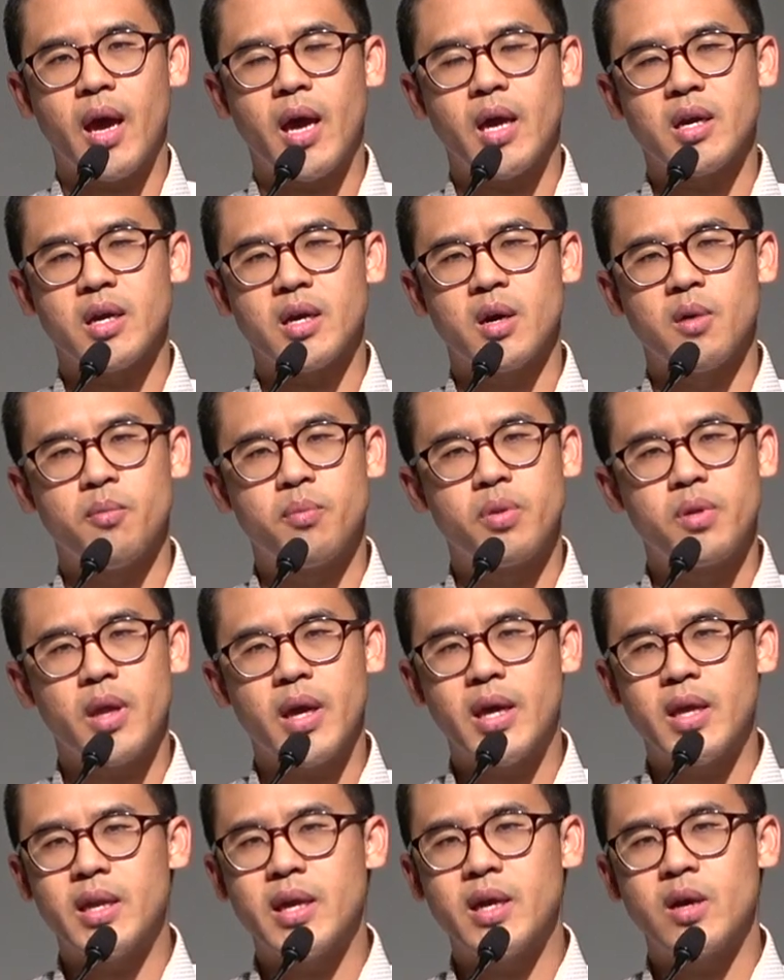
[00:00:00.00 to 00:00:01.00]
and
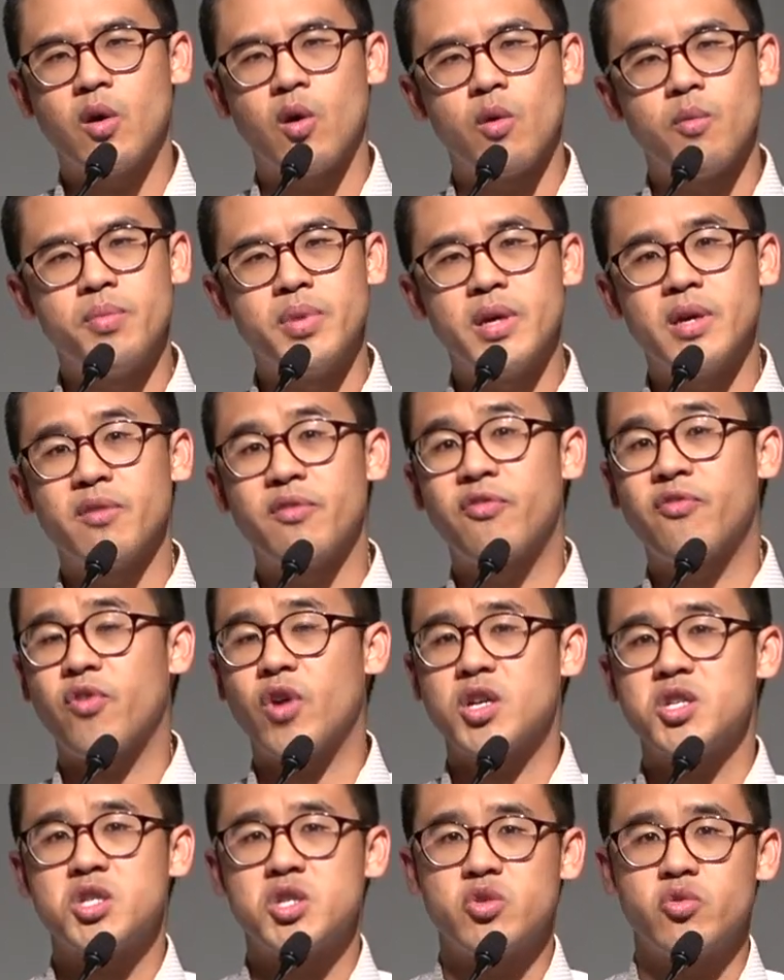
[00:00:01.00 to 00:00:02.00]
complaining or being
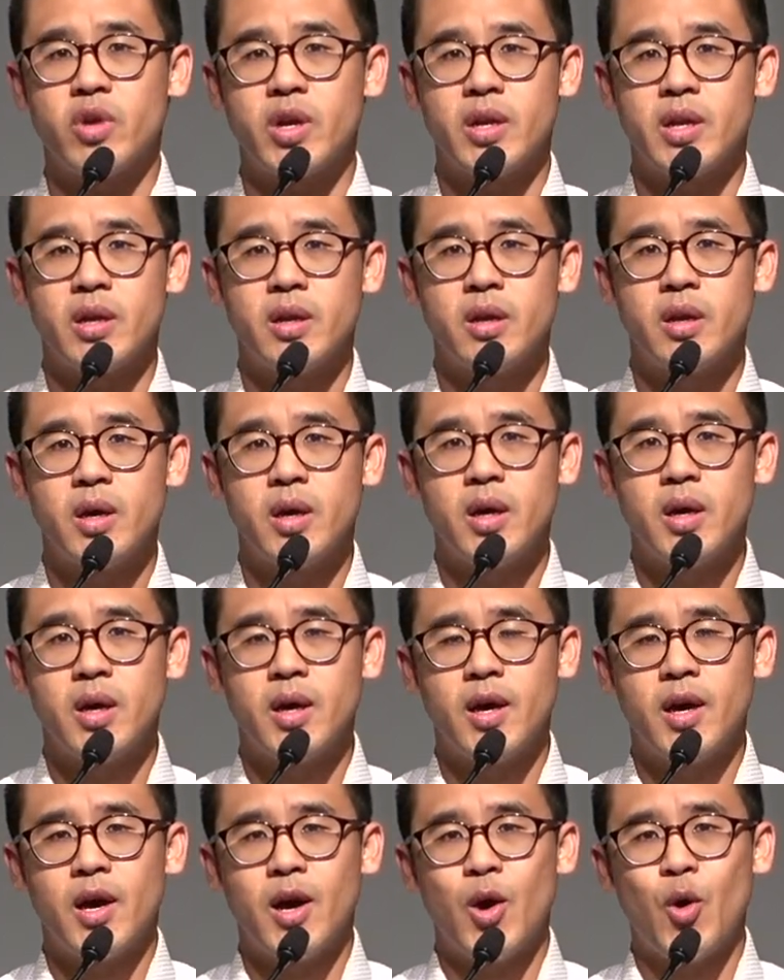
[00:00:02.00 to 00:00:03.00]
frustrated
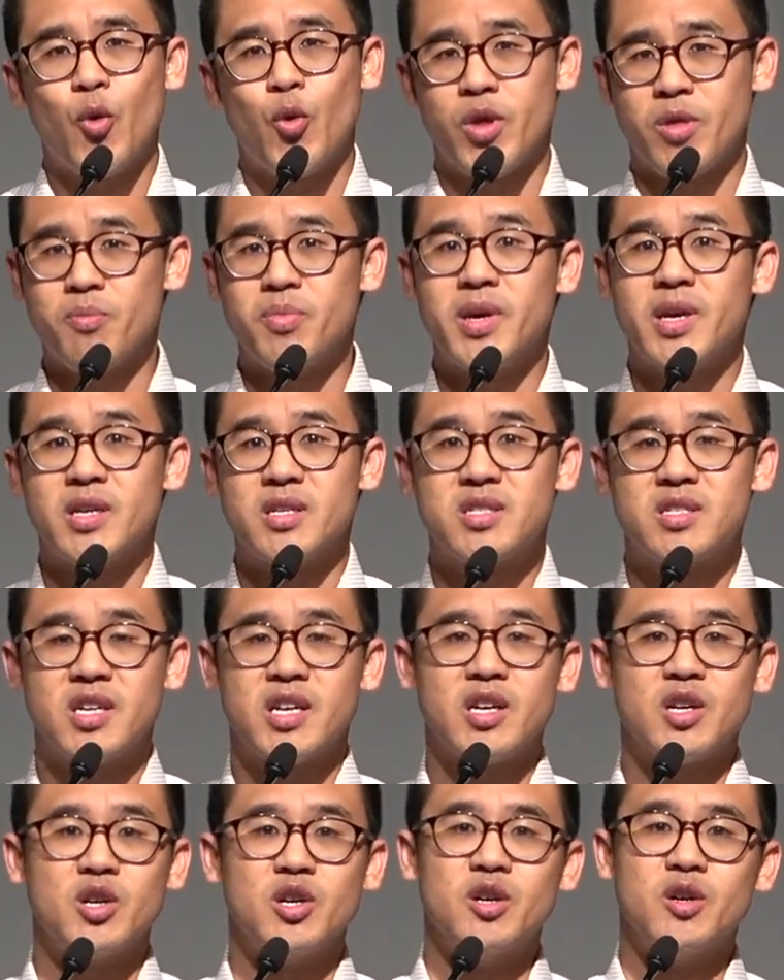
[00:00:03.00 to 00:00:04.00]
with being
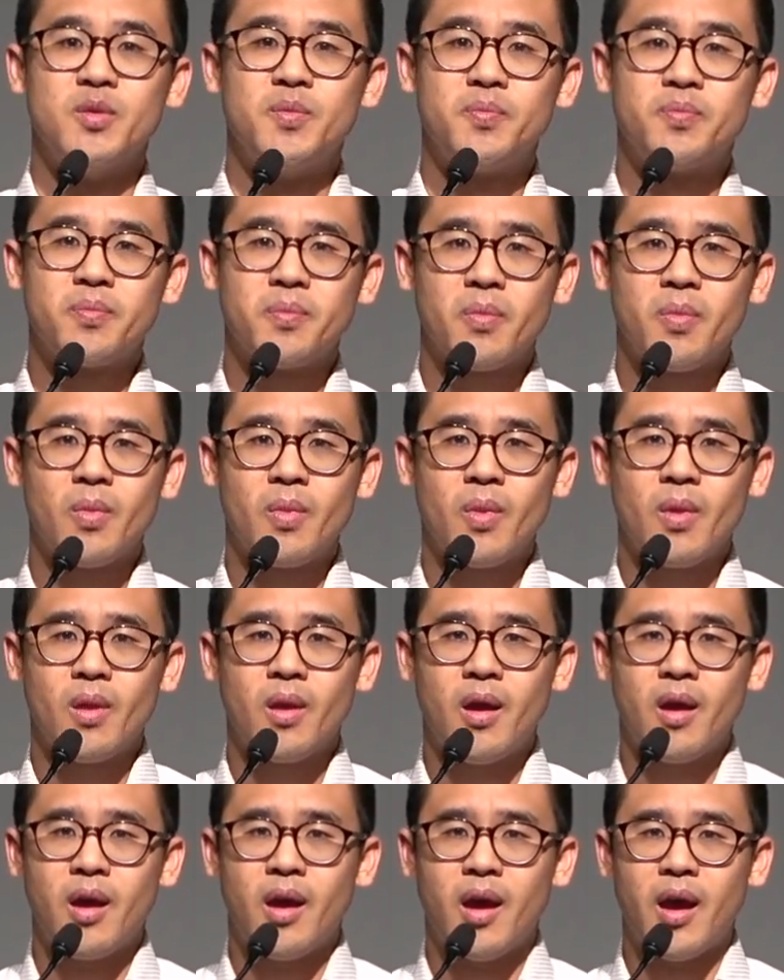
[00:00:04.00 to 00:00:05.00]
single.
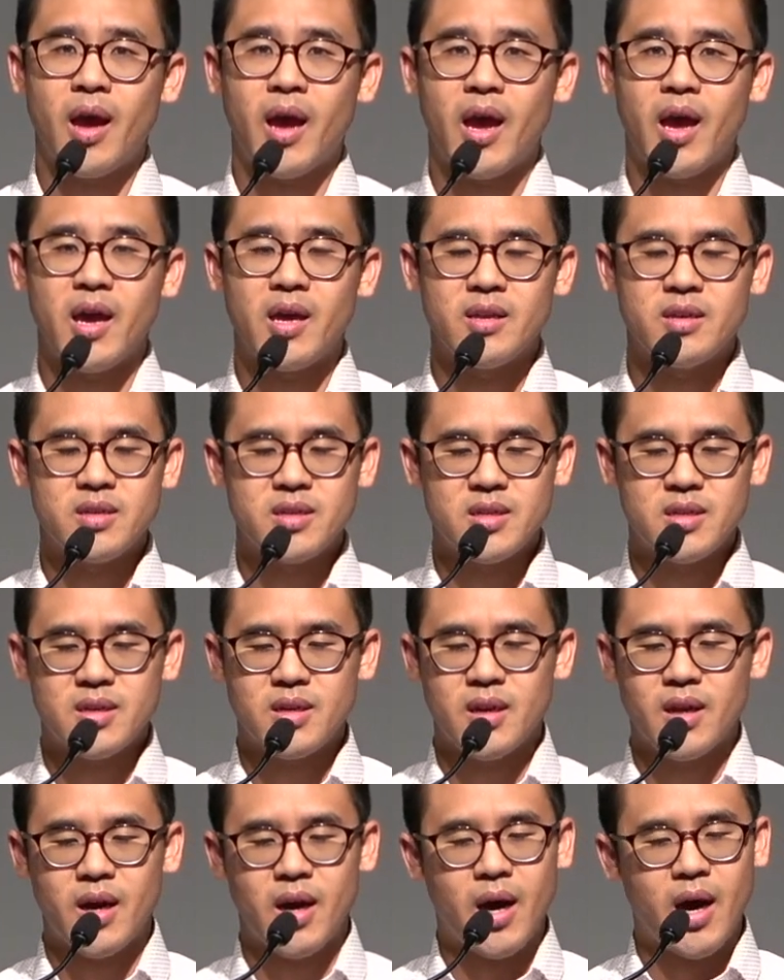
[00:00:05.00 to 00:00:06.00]
And
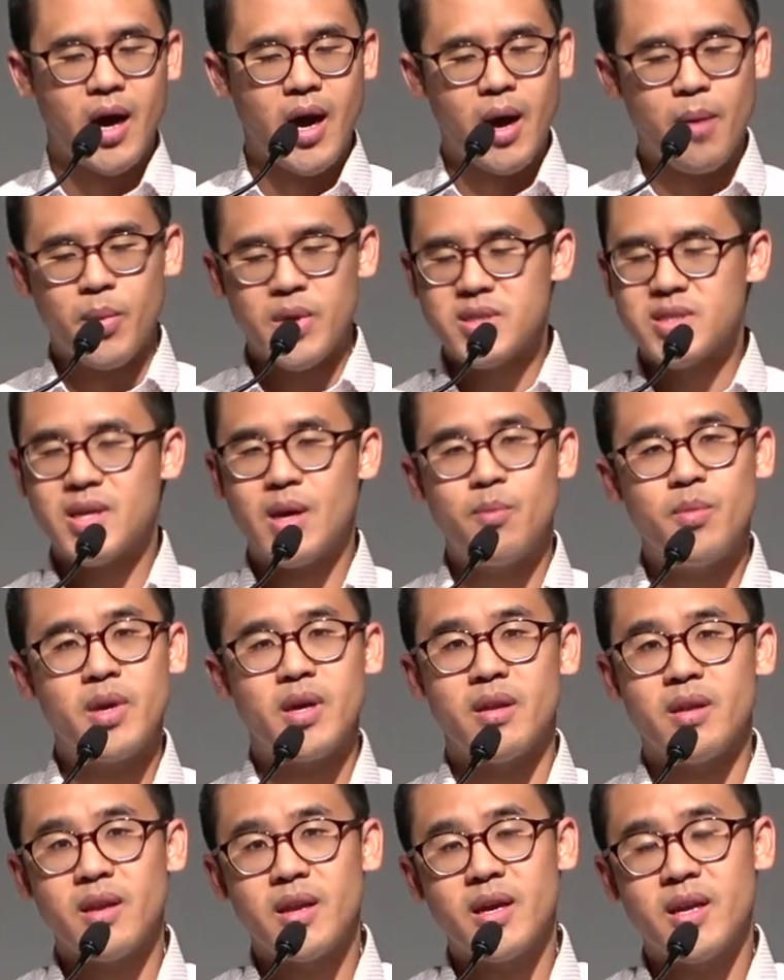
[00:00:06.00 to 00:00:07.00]
I must
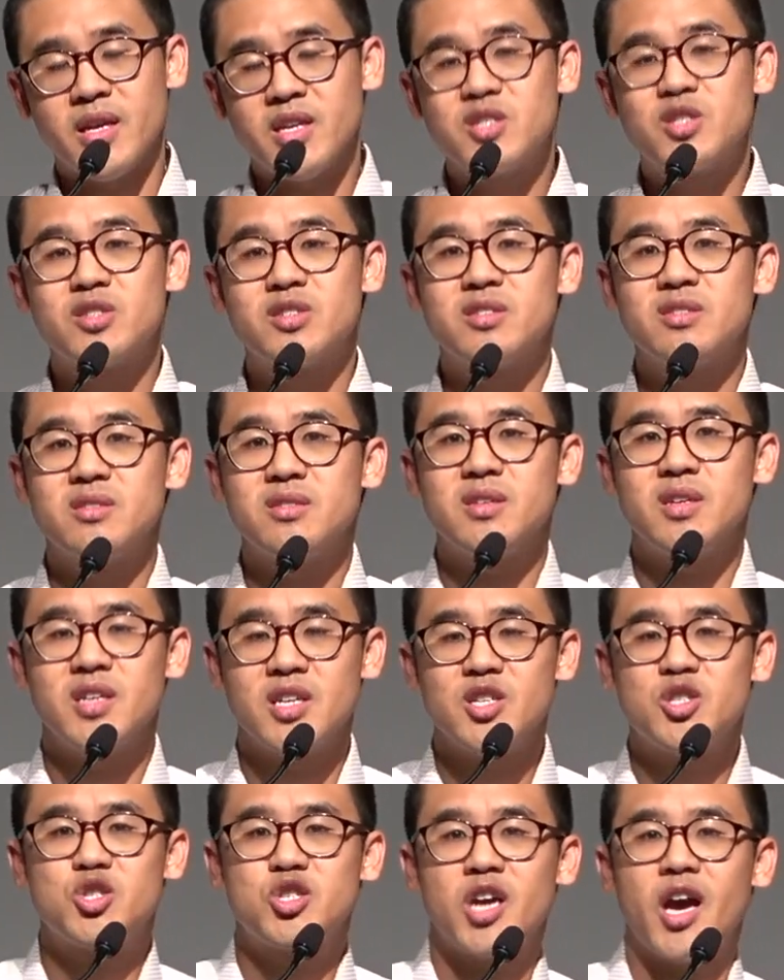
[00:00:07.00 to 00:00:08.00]
admit, it is
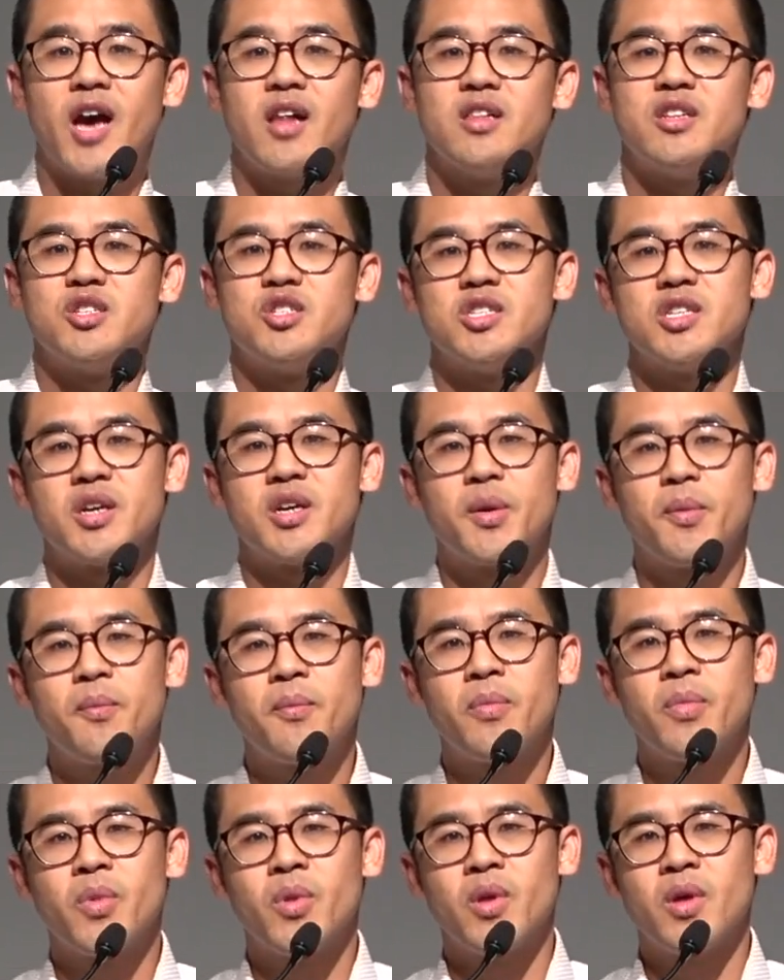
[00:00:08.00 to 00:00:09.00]
challenging.
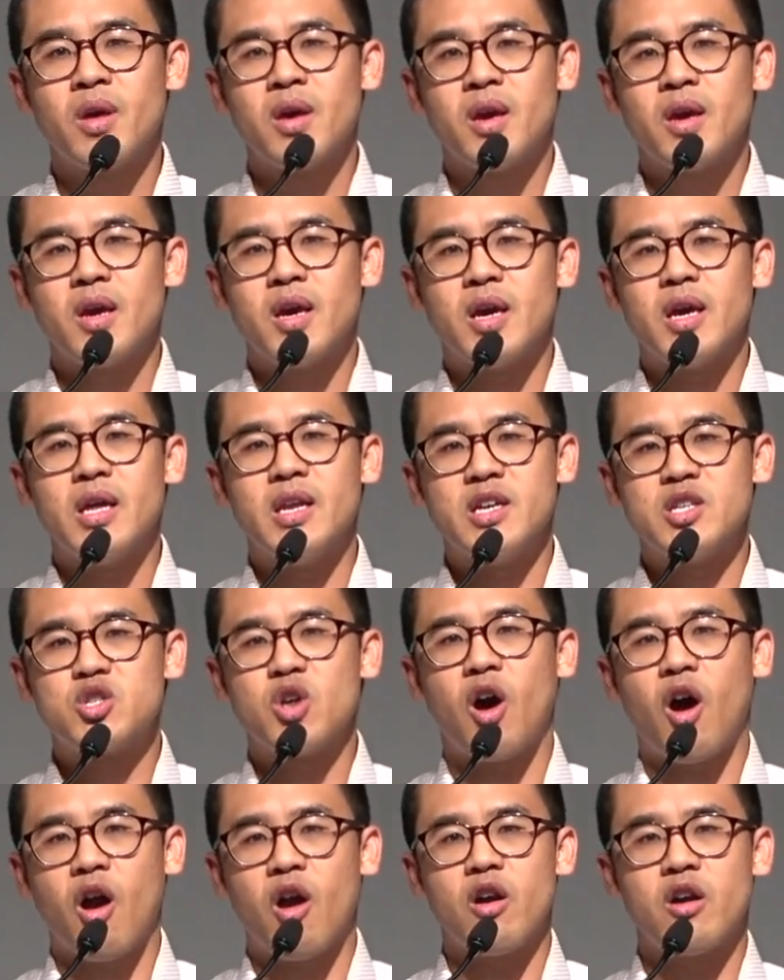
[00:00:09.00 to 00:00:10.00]
It is
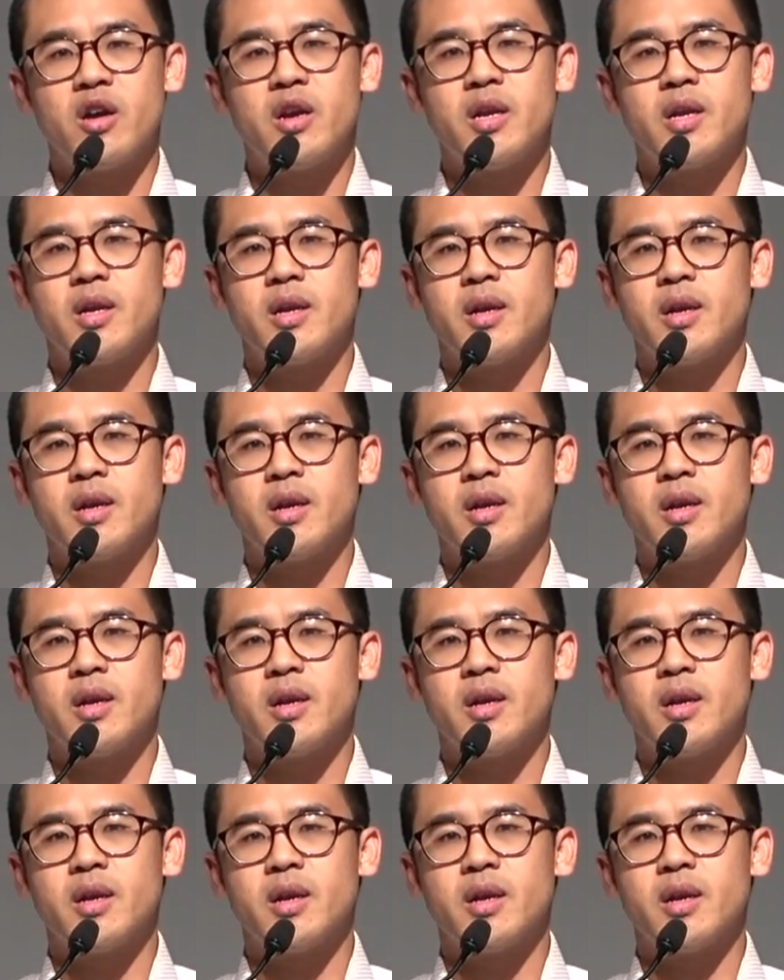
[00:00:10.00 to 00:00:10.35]
hard.